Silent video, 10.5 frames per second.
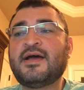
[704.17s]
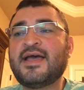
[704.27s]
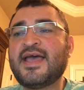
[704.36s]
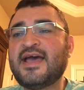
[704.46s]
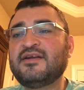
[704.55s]

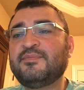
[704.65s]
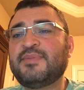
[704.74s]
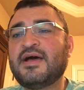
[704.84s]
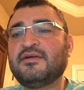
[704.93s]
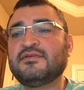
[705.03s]
had
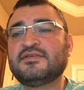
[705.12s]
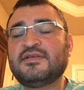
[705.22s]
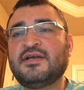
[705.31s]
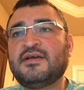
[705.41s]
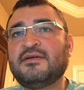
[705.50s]

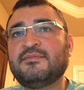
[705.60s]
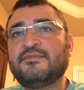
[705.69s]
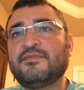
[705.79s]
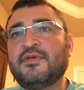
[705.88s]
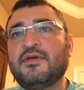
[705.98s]
about
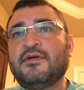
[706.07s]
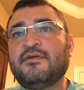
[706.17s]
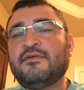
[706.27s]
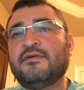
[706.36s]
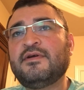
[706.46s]

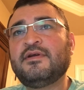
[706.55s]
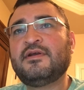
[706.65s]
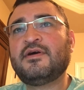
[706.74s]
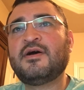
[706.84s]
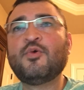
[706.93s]

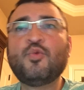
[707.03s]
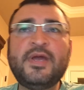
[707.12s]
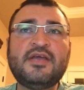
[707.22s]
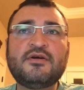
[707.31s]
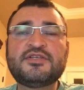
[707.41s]
a
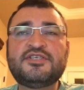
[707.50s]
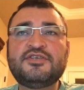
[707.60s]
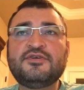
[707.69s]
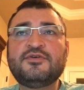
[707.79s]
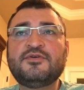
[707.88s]
week or
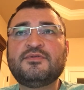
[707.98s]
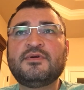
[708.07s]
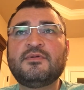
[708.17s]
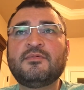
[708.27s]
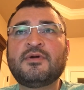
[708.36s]

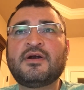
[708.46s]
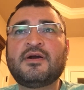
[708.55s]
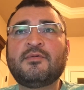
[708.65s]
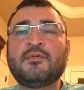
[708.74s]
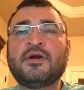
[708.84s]
two
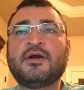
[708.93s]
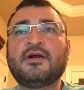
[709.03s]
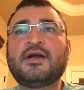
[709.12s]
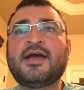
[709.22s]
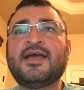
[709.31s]

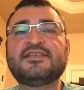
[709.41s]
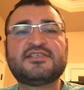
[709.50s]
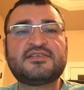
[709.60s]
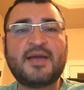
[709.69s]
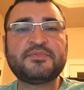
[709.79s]
where I had
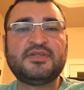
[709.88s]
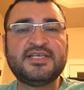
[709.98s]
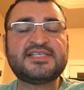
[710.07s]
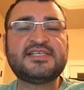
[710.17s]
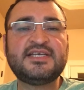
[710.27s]
stopped
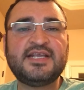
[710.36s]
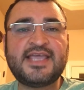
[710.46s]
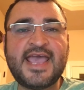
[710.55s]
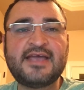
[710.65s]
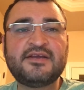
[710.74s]
listing in
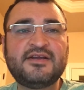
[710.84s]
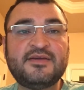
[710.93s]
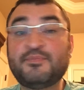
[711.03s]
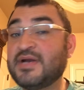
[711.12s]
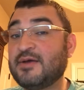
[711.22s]

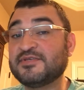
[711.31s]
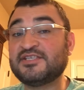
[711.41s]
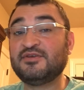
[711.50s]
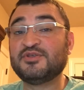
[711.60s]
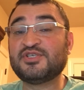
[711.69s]
Canada, but I was
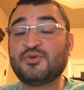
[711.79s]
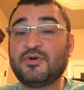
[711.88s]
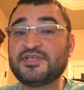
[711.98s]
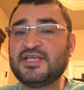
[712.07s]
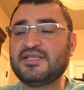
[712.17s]
still
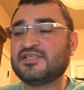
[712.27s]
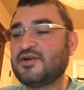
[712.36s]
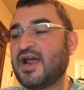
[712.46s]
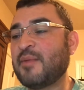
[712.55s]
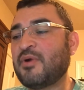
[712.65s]
sourcing.
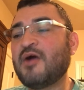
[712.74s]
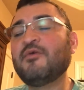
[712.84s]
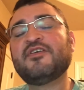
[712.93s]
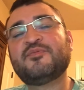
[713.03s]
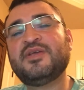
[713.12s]
So I
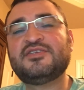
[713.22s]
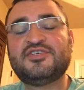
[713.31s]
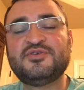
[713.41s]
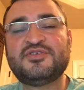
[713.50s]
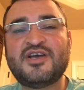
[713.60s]
brought with me
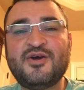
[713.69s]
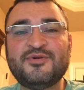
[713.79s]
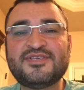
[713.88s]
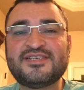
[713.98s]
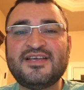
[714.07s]
2
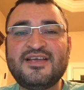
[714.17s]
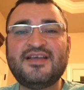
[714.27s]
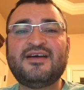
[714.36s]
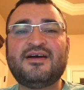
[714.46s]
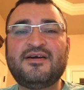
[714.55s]
totes
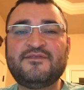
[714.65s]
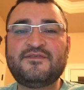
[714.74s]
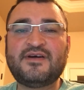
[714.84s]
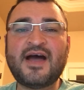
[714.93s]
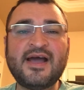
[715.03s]

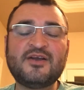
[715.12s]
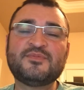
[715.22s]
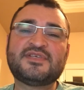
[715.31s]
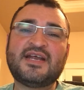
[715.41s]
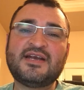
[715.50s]
of
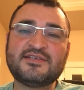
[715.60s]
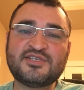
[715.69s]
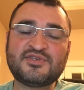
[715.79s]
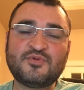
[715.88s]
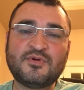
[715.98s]
items I had
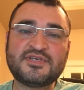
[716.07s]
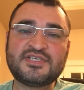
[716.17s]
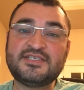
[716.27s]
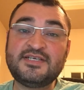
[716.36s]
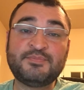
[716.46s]

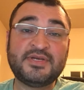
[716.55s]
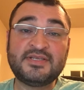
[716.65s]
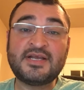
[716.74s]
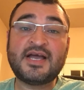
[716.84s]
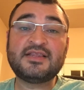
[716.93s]
sourced
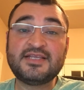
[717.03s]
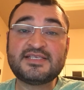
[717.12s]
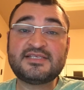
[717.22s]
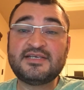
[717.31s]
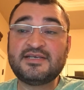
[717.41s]
but not
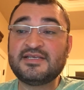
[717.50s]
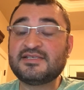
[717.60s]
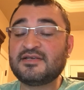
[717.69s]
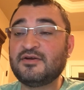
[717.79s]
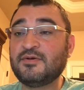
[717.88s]
listed,
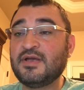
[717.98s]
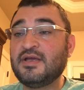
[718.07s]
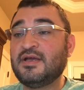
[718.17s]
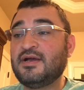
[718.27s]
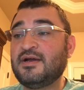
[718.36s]
and so
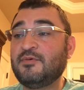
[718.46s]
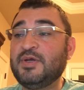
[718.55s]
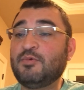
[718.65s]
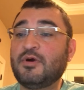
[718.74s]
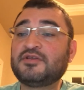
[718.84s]

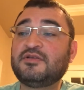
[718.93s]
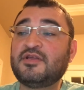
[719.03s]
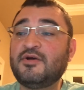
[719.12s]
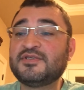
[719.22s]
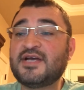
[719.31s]
we worked on
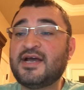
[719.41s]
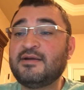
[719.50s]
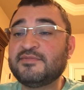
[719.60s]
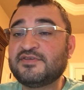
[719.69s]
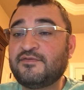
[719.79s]
those
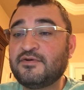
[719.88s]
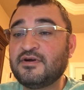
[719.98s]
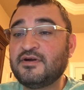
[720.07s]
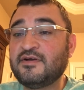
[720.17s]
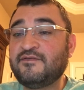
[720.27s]
items
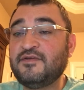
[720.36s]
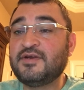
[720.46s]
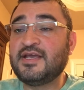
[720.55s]
for a few